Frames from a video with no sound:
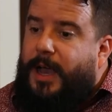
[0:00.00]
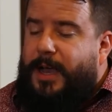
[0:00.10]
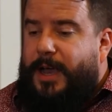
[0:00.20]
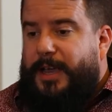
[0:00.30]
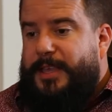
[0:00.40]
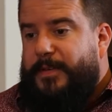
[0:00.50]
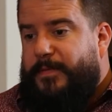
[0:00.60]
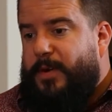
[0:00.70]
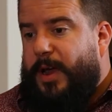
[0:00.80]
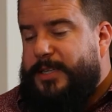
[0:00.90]
I think
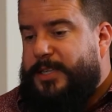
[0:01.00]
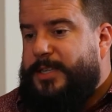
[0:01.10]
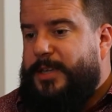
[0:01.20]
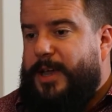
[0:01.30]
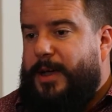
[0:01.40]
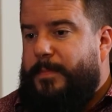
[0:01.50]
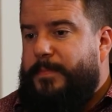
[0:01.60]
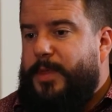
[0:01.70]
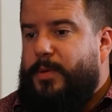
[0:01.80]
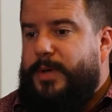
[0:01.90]
for us,
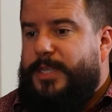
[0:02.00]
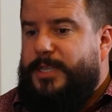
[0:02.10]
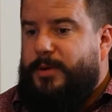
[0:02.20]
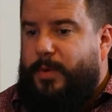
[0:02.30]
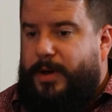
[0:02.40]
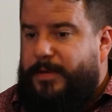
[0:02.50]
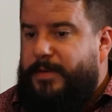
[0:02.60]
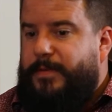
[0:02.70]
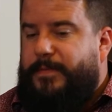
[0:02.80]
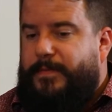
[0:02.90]
we still want
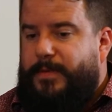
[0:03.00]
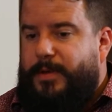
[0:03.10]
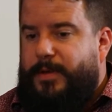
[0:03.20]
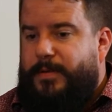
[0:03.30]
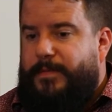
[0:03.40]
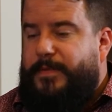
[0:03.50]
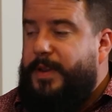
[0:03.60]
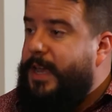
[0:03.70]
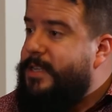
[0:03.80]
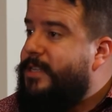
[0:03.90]
to
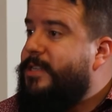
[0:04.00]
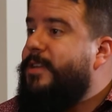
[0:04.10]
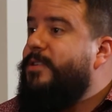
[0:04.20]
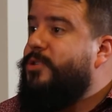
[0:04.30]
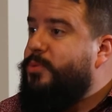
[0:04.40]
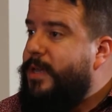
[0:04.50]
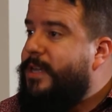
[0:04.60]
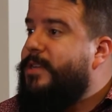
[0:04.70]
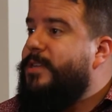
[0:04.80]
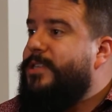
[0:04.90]
finesse and
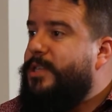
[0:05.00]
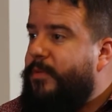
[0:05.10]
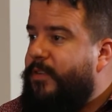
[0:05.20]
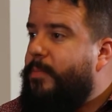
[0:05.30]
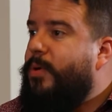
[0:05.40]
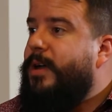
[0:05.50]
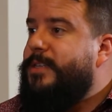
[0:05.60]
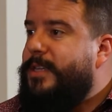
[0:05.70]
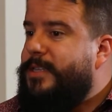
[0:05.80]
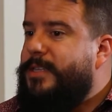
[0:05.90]
tweak some of our
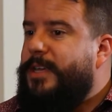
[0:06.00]
processes.